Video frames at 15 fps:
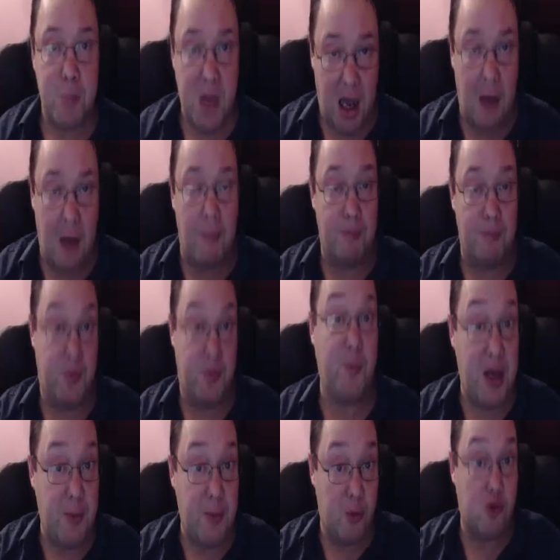the
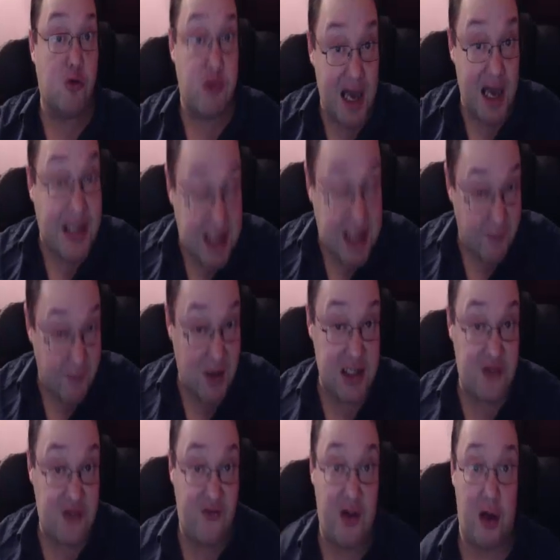people creating
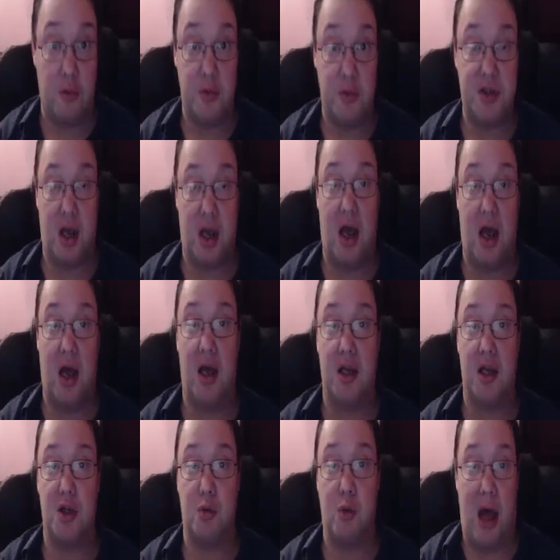these films
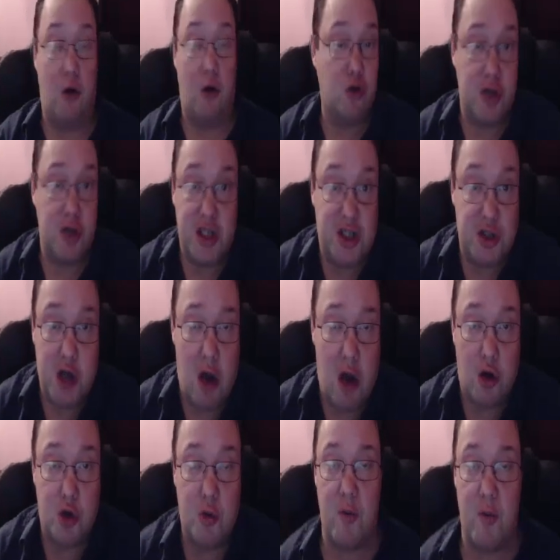as well. Goodness
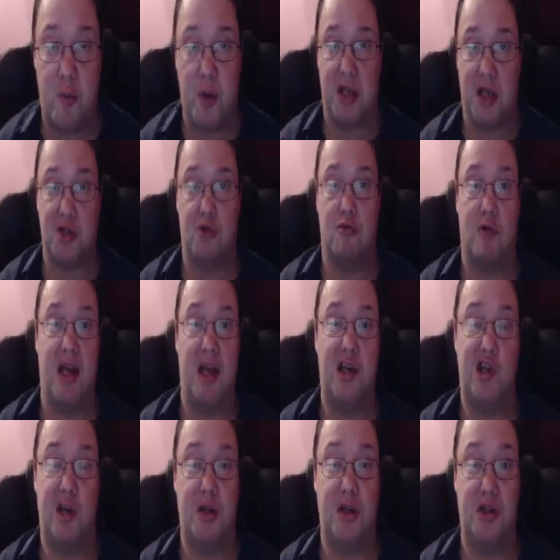knows what the personal
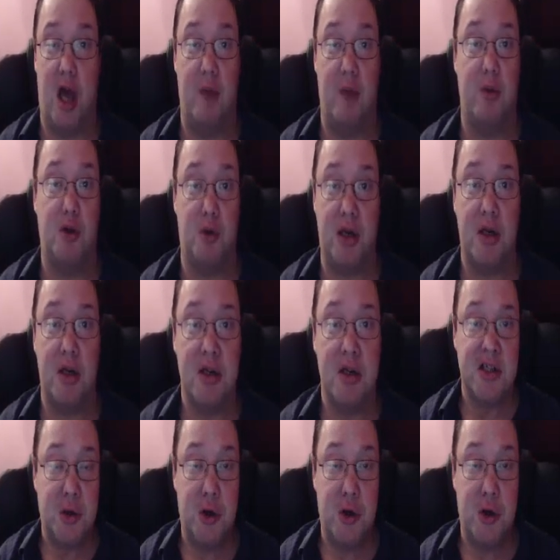relationship is like between
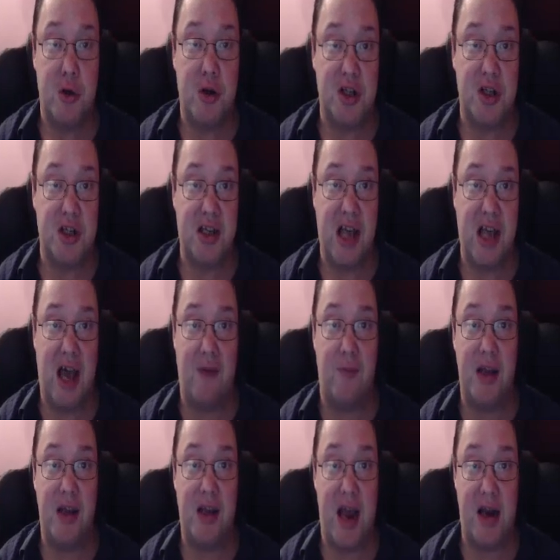Lucas and
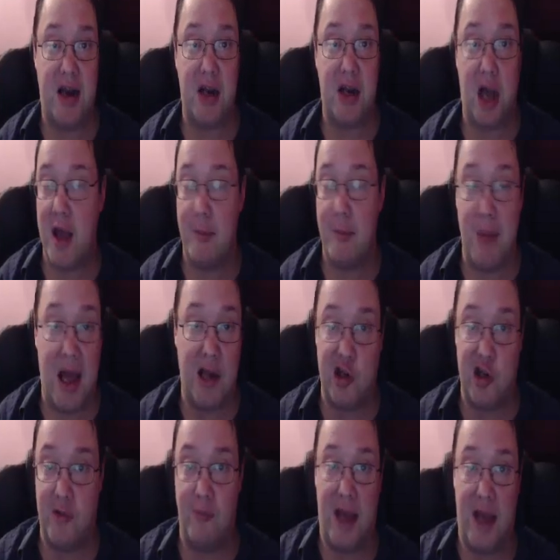Kathleen Kennedy. I
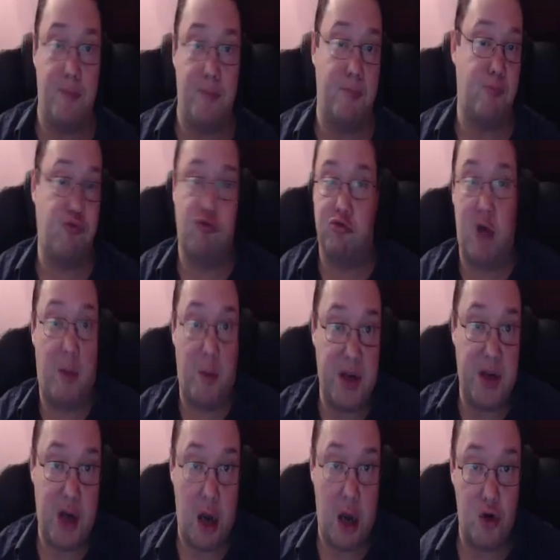imagine they
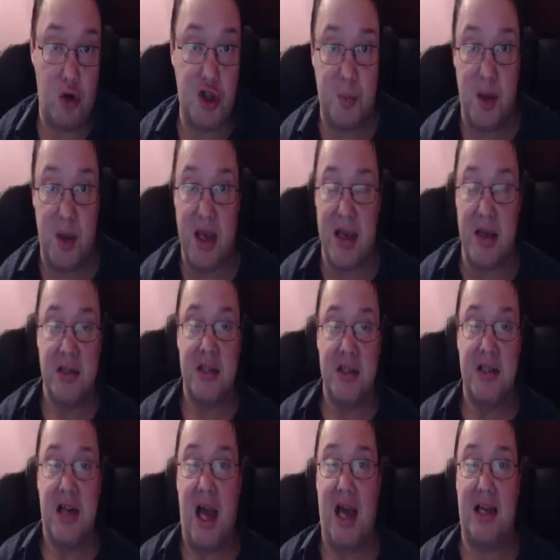probably don't speak,
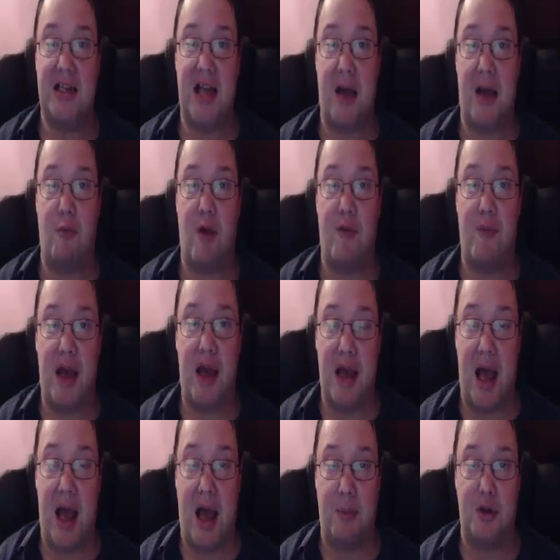except when they
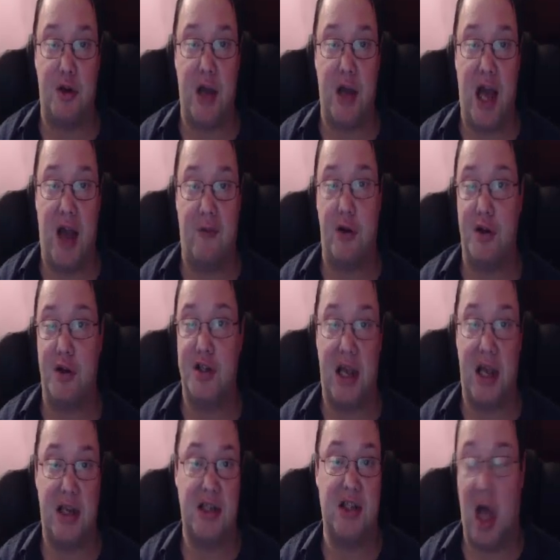absolutely have to,
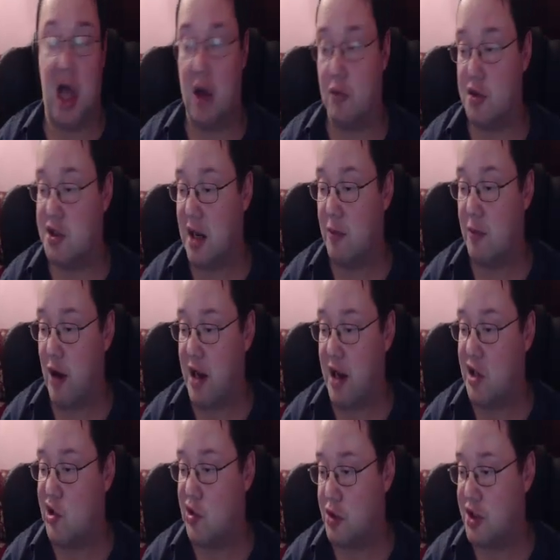say at Star Wars
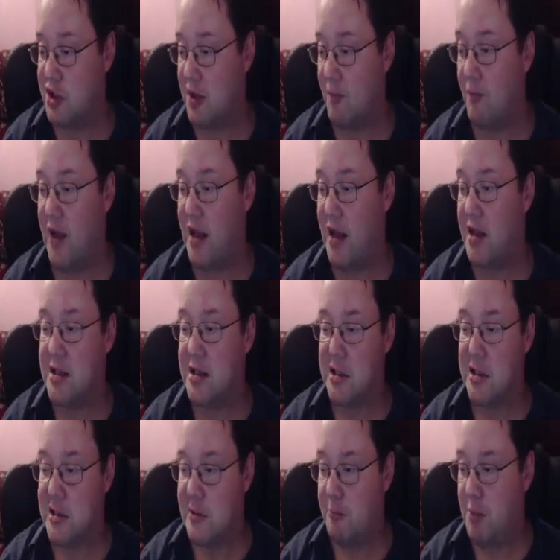Celebration or something.
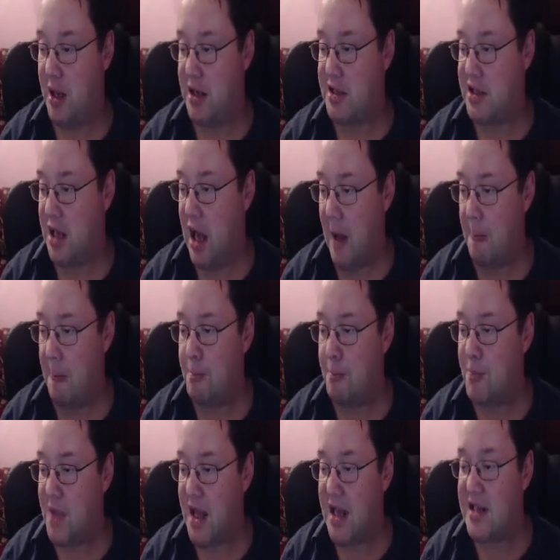But
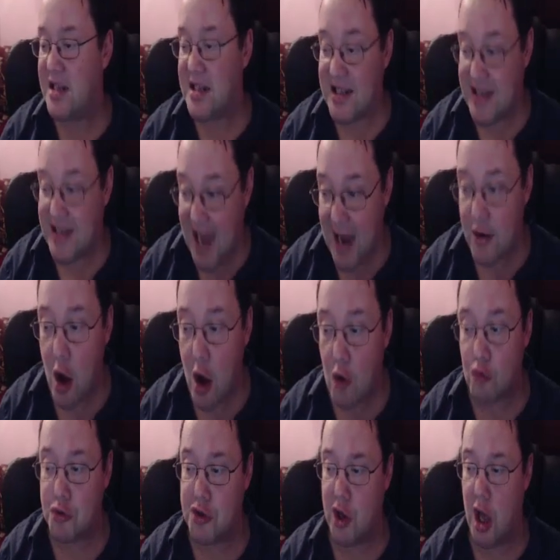it's a sad
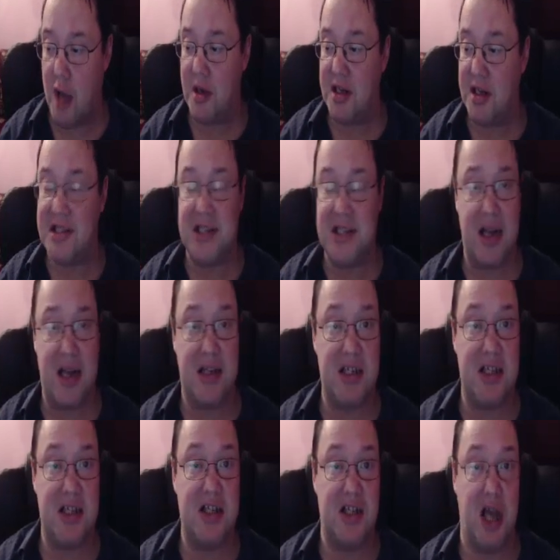old time, and it's sad to
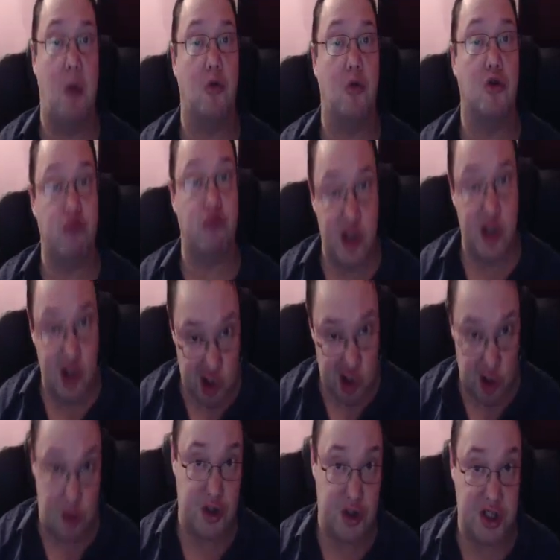see Star Wars
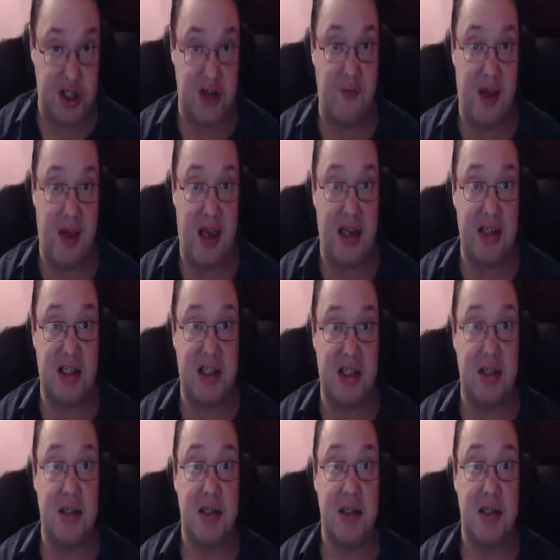reduced to this.